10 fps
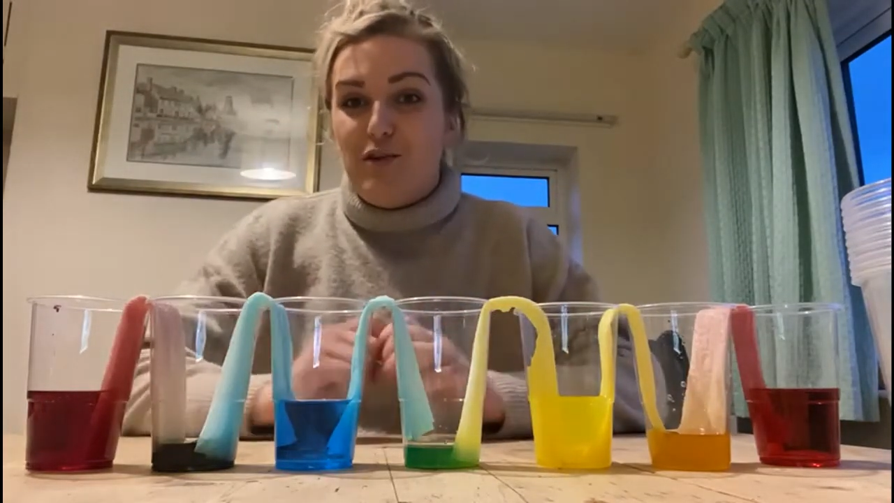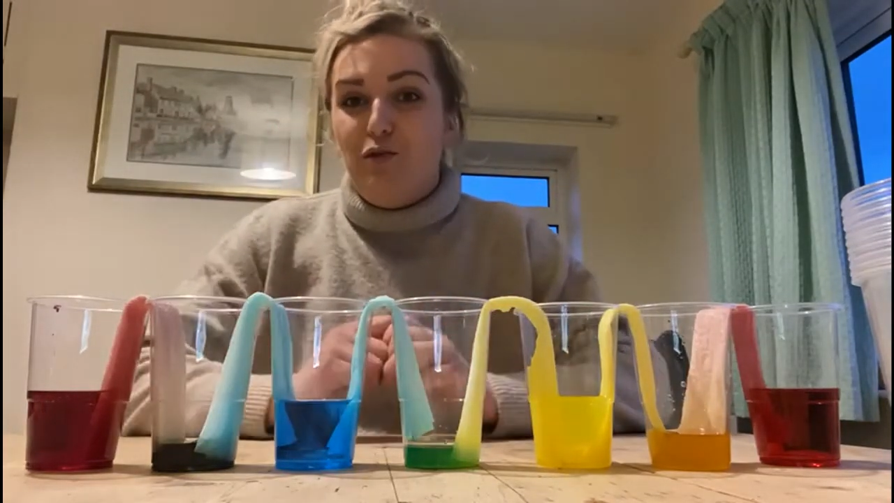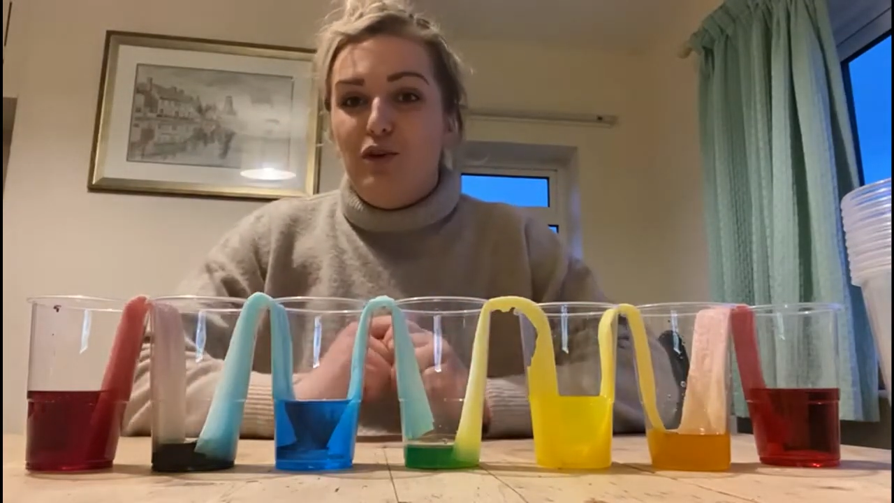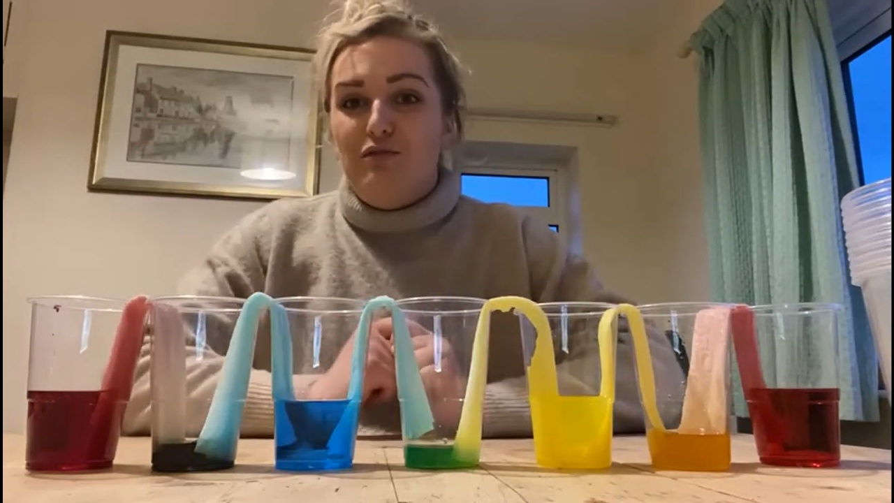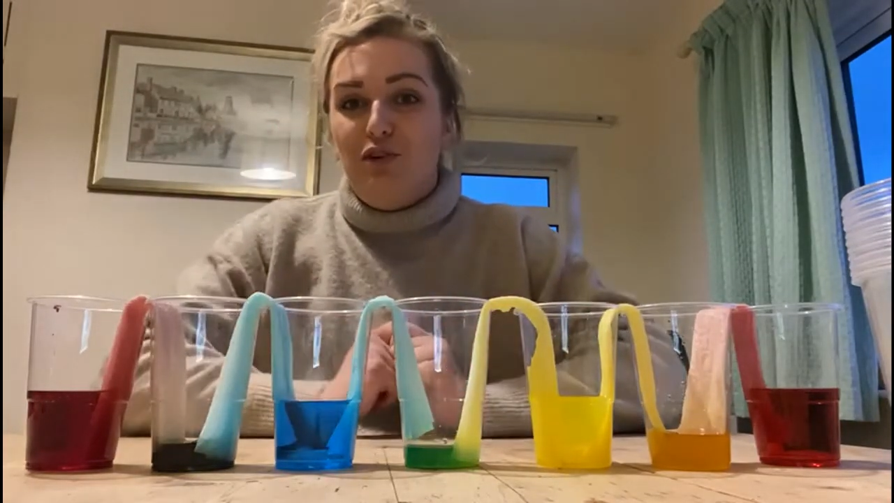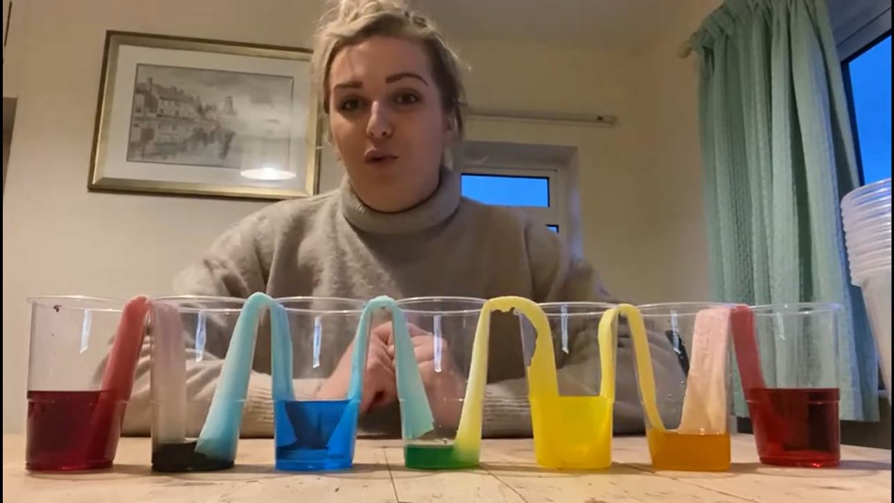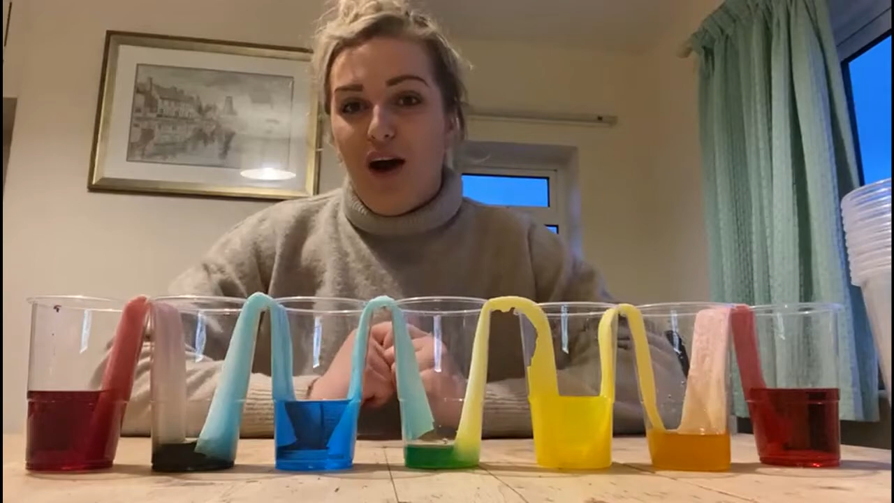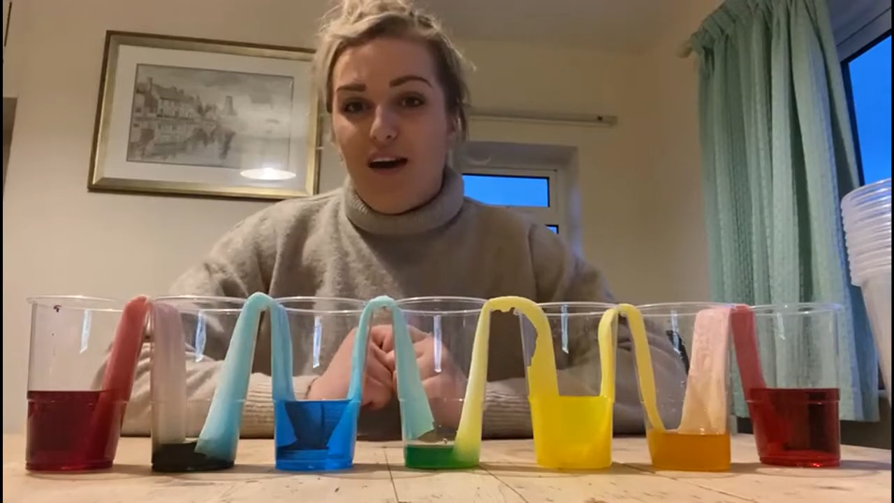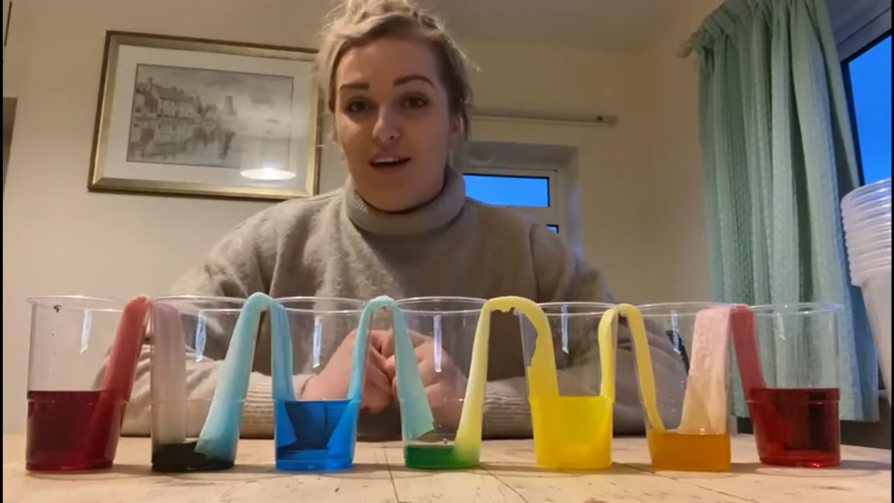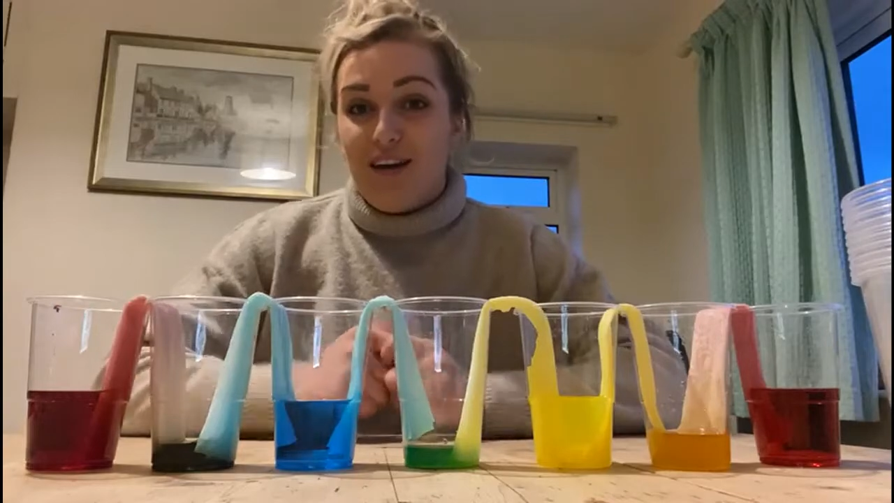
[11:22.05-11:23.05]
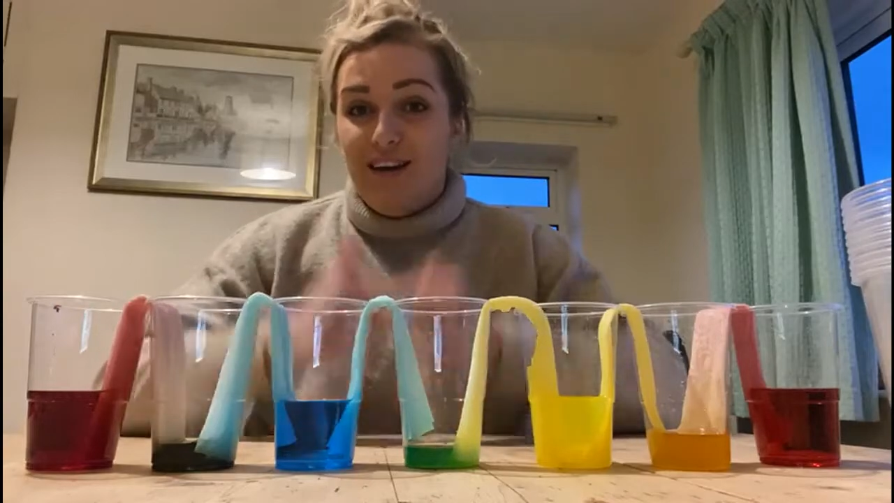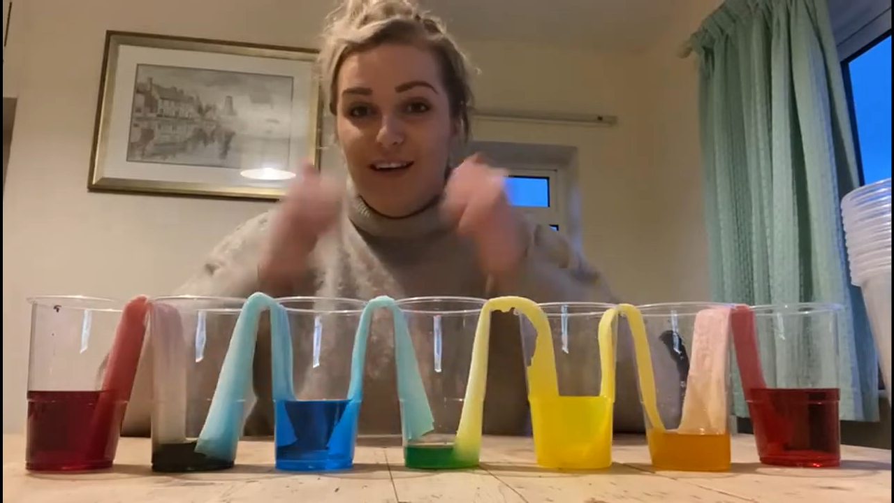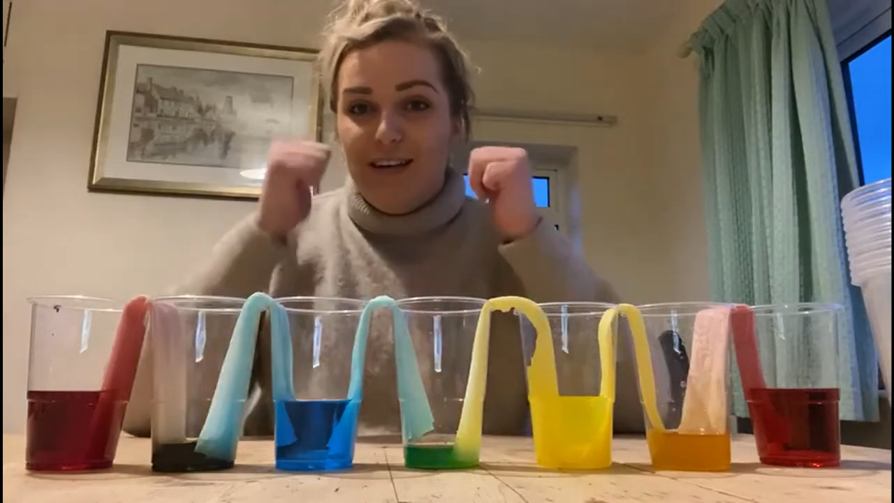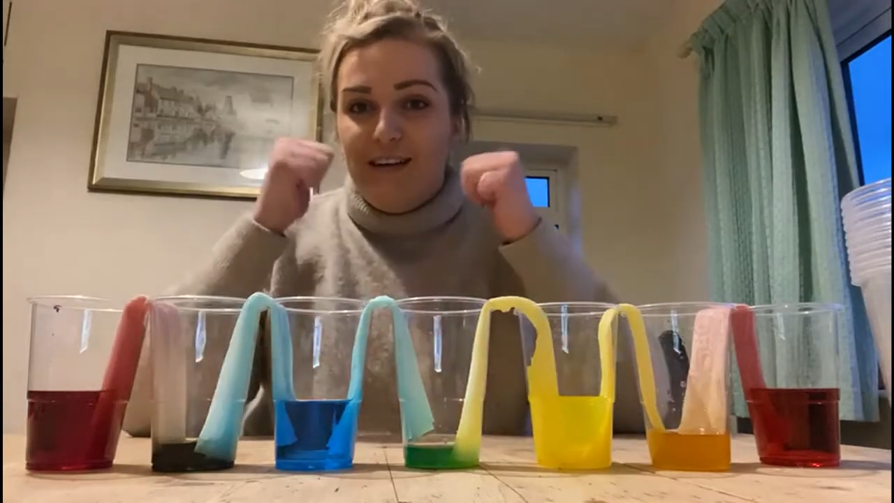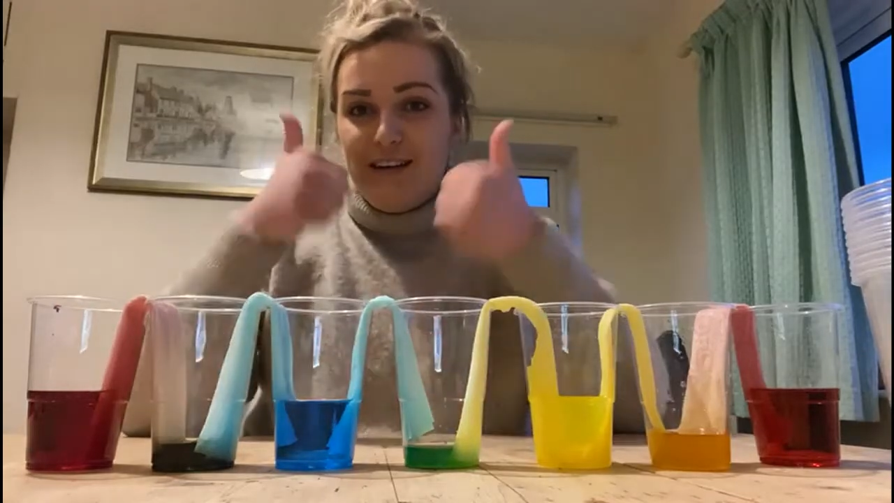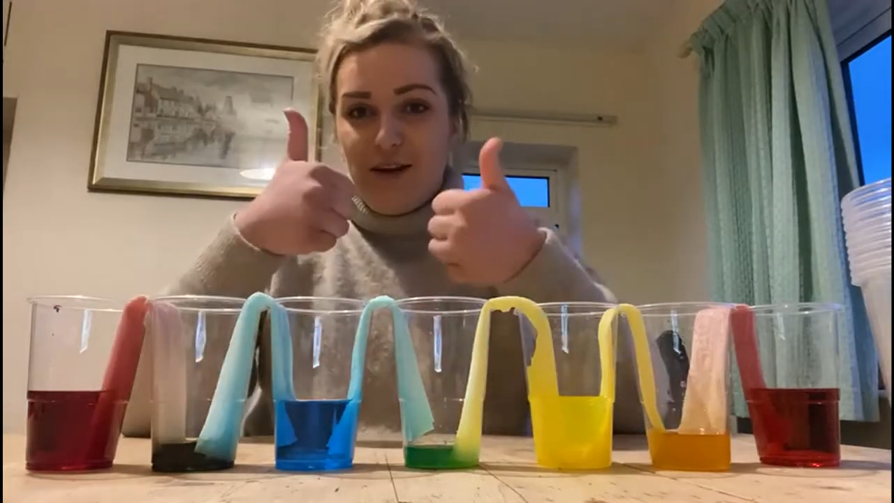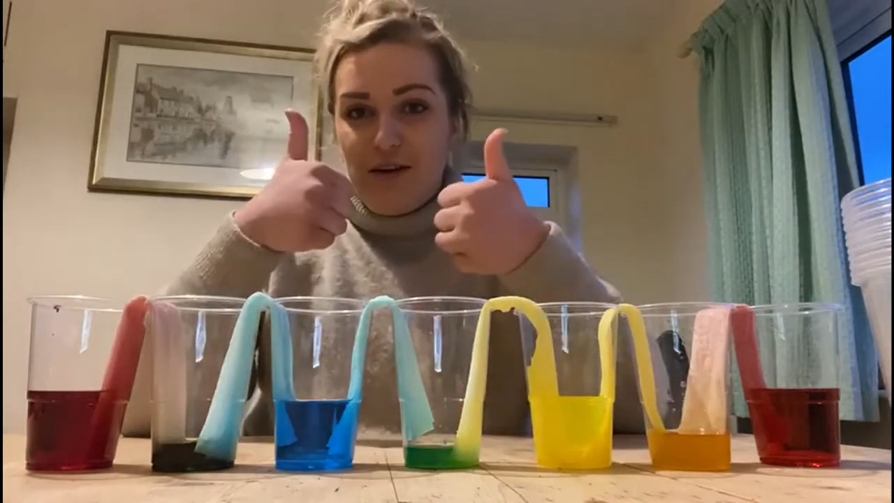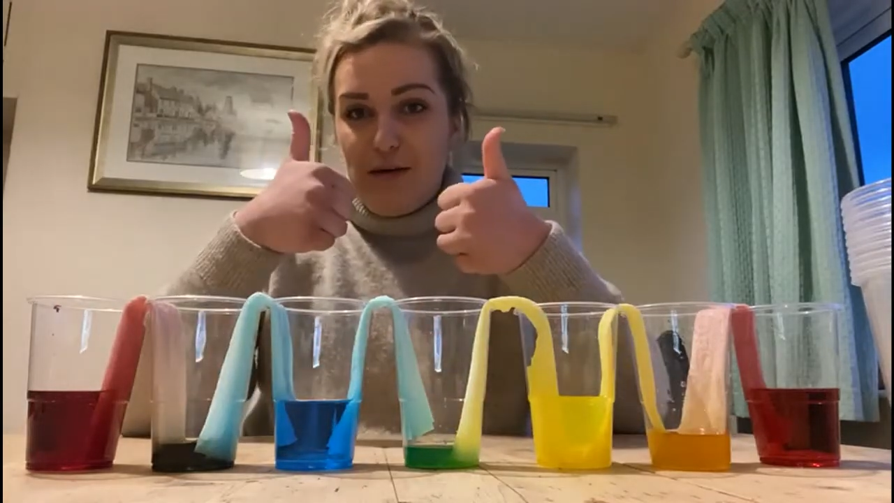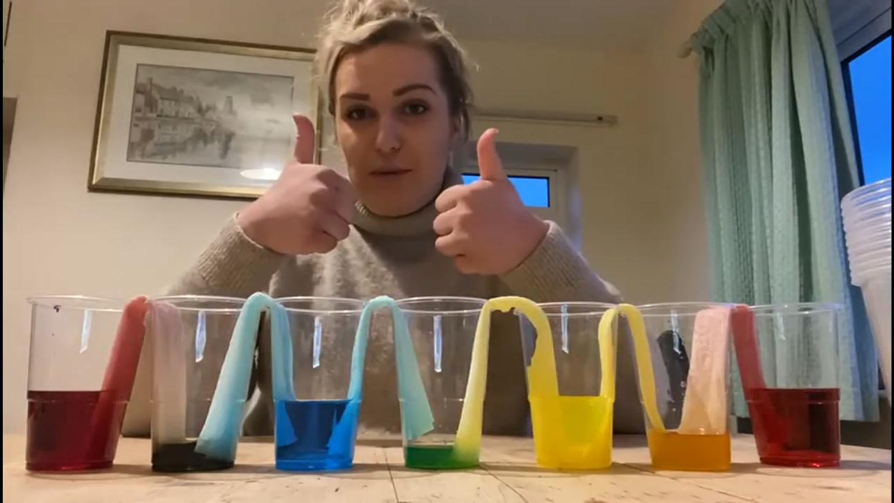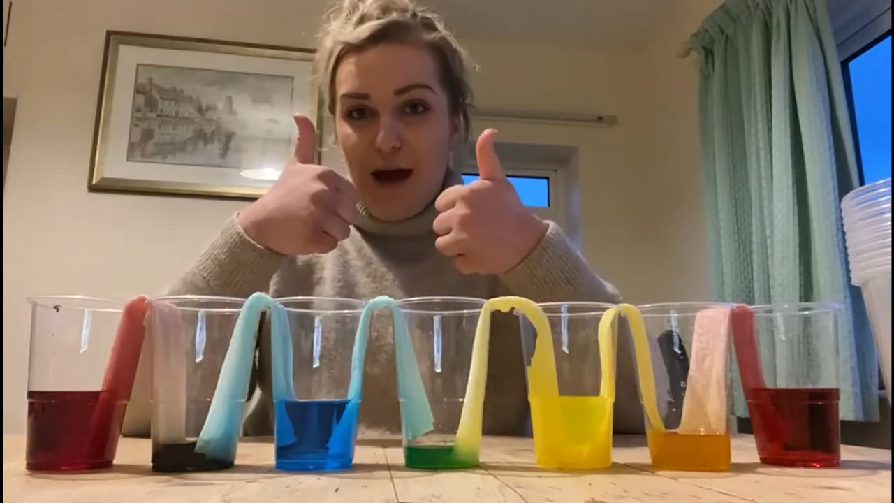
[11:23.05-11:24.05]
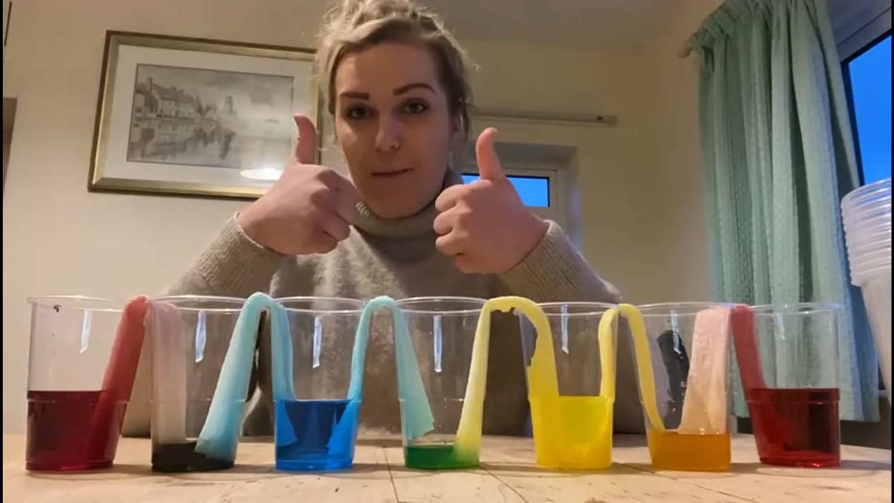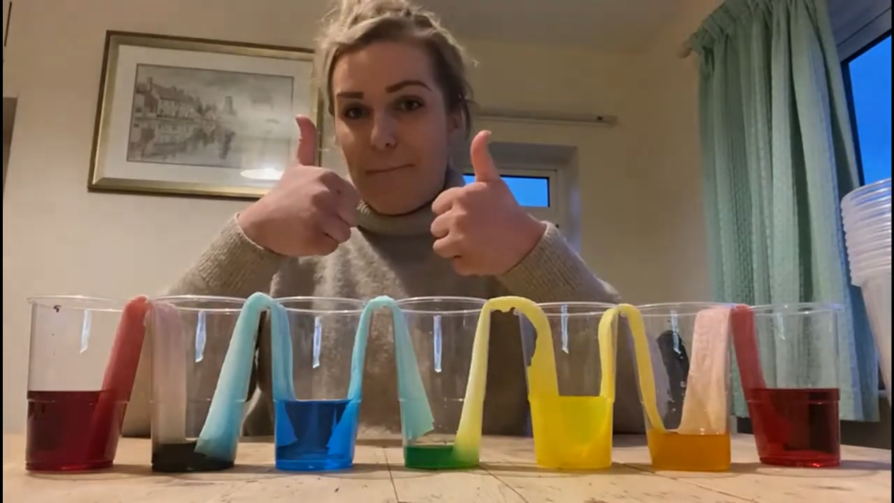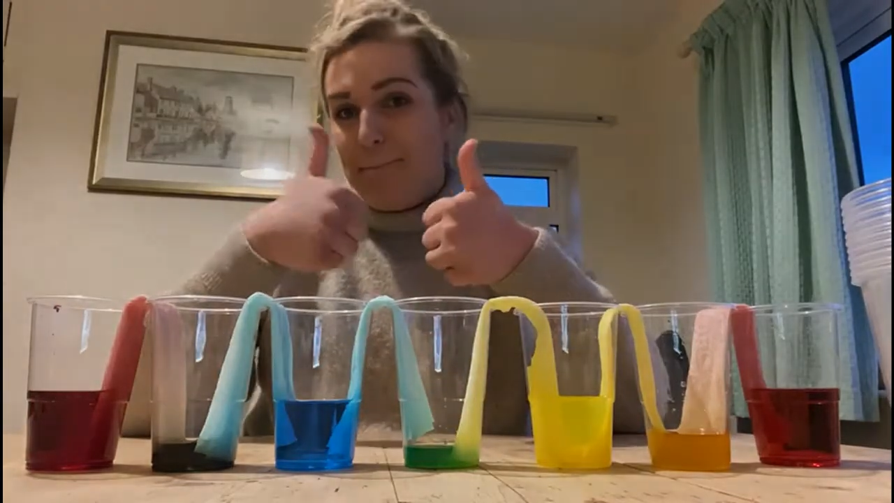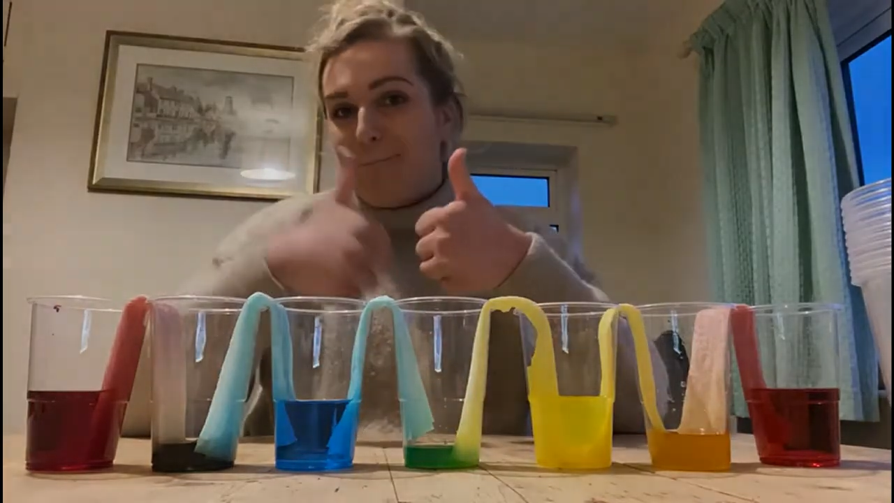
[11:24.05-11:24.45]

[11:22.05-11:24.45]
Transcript: all of your work. So keep it up.